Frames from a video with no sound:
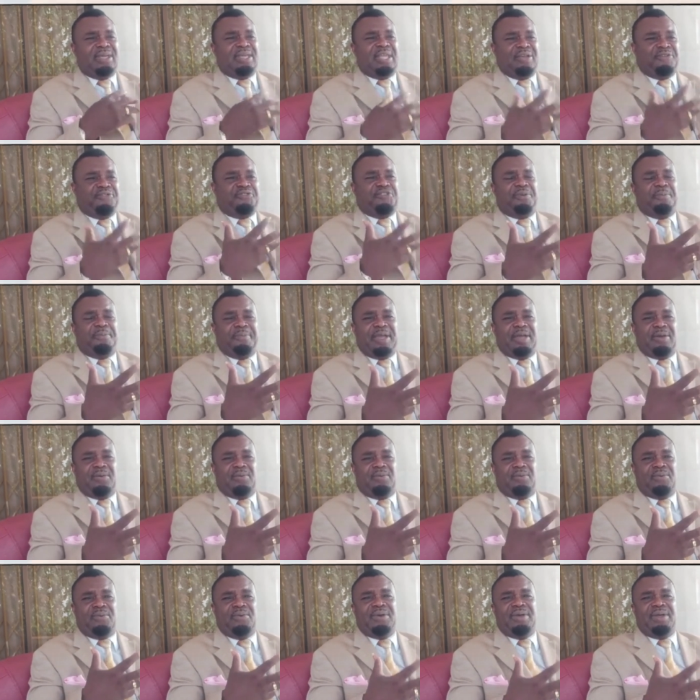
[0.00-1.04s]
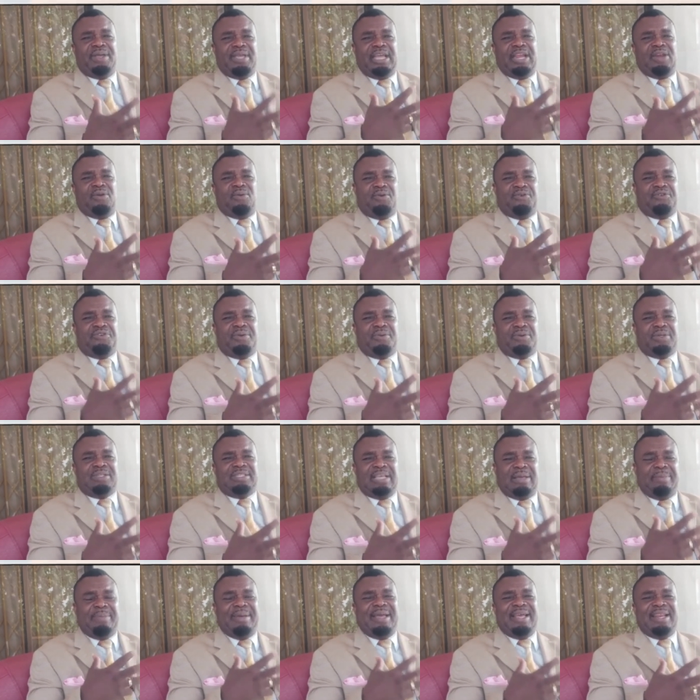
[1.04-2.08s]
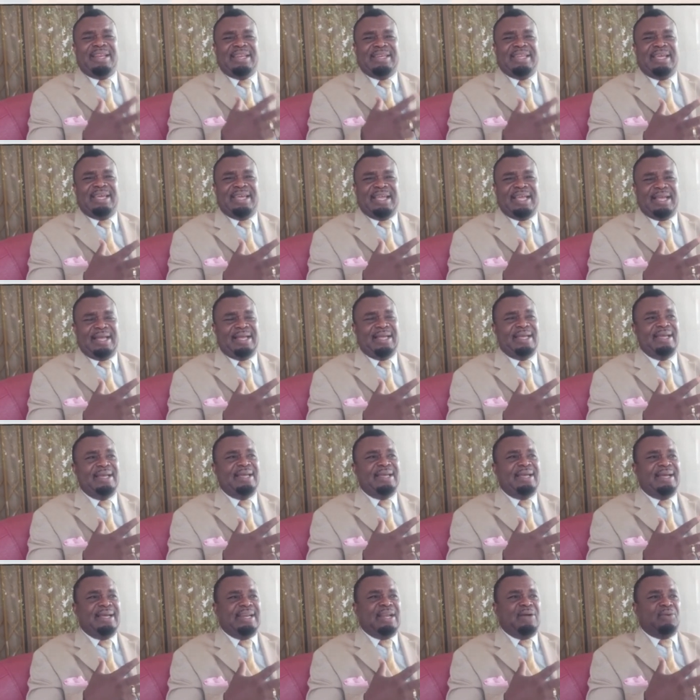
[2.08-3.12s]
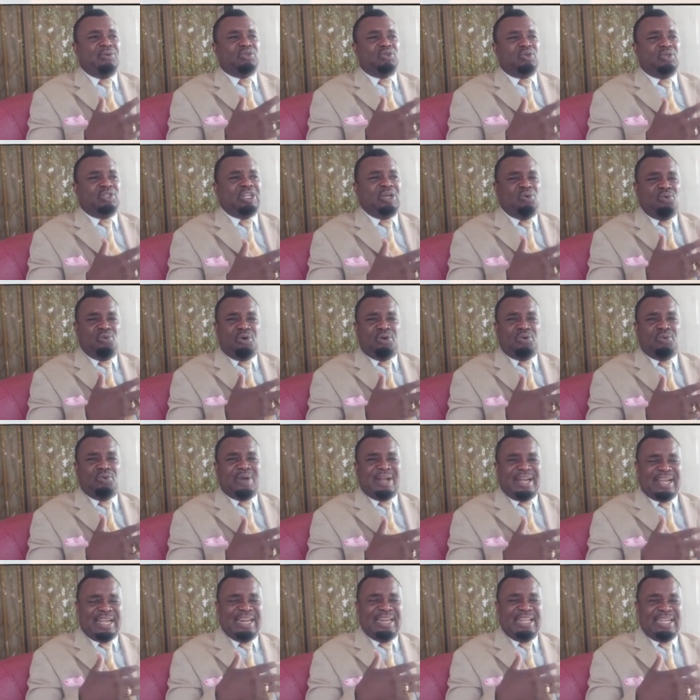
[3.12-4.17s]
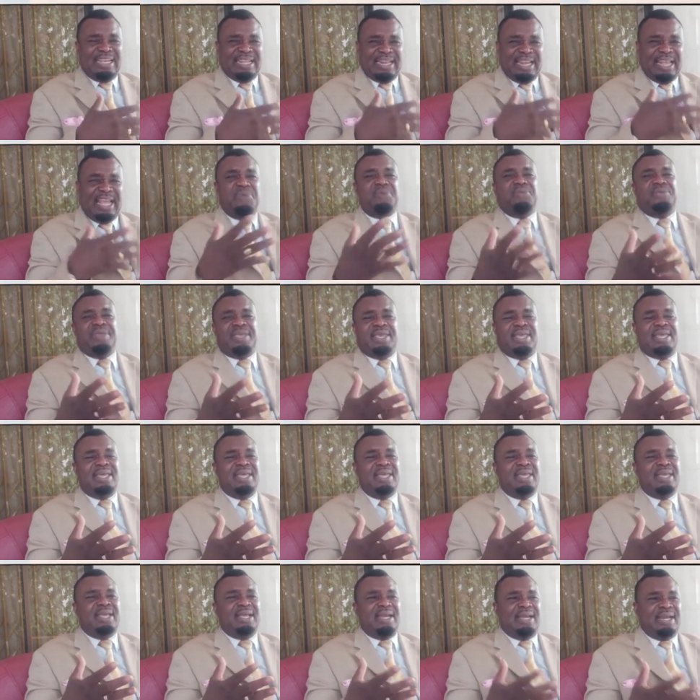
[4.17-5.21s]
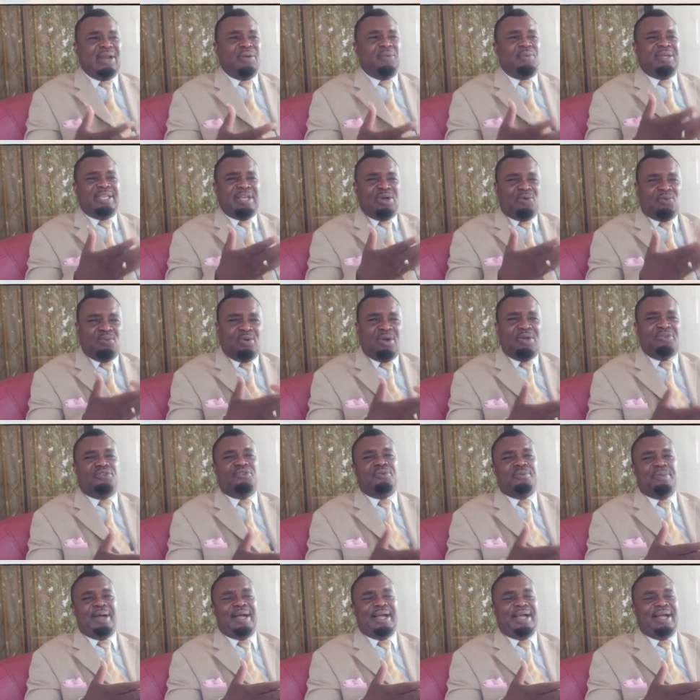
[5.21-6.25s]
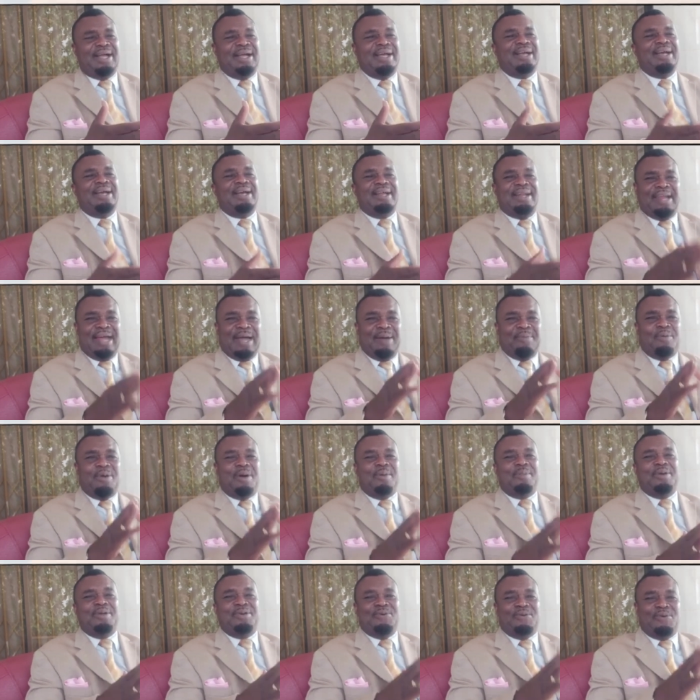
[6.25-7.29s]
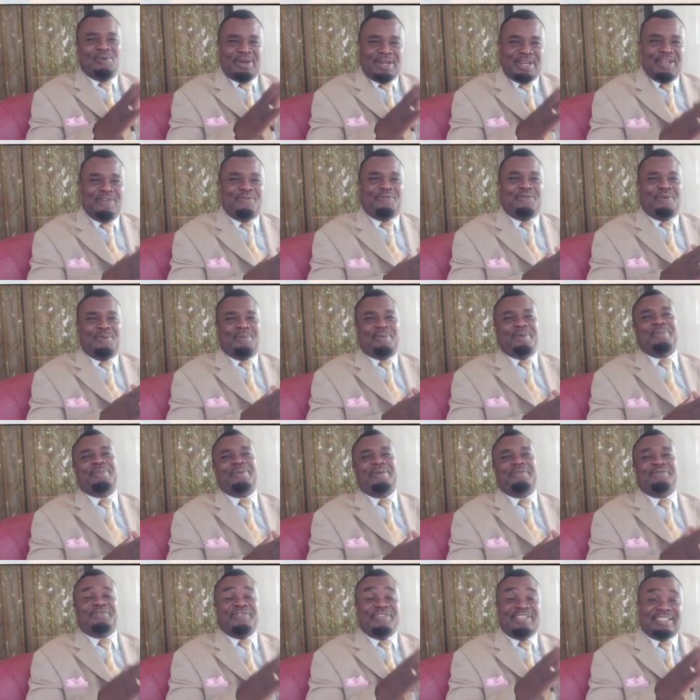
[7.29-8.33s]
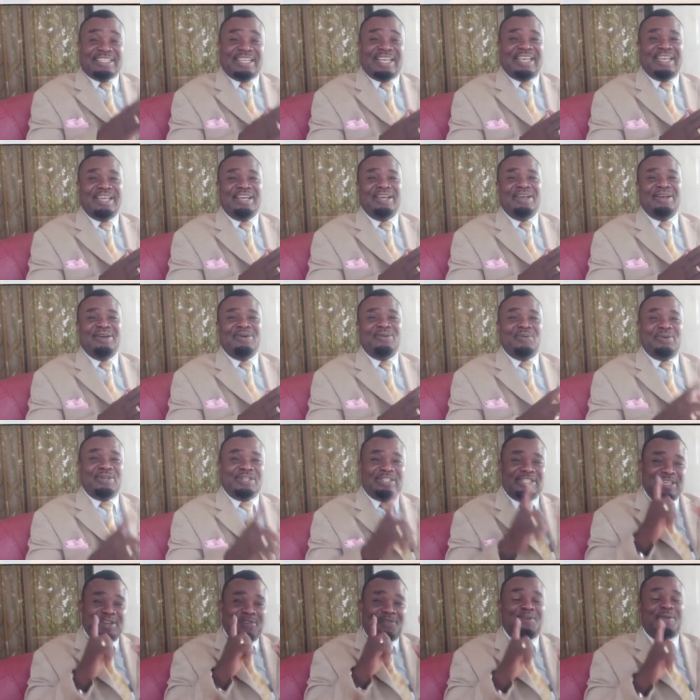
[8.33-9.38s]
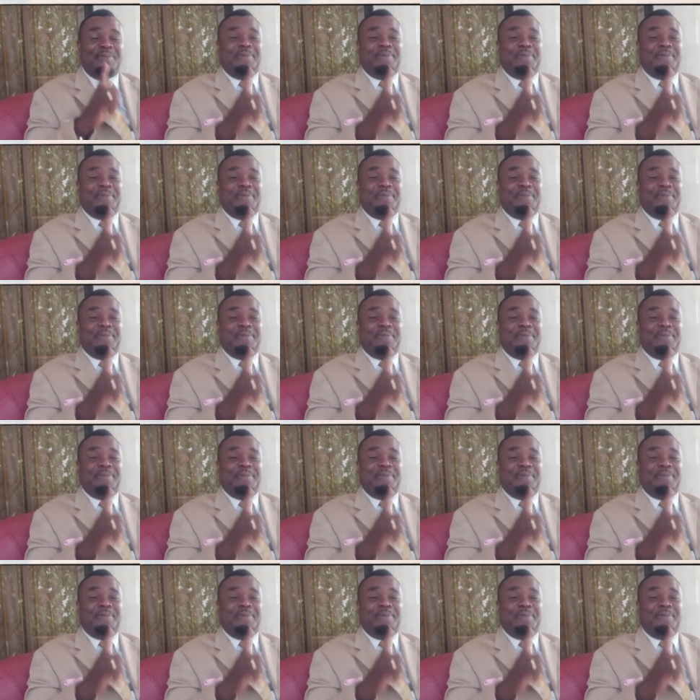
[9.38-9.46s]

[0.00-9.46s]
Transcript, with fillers: Your chibel, you know, children was your belly there. Now, so the old one, what can you name? Now, we young Mojuma, now more by you would deal for Papa. He said, would deal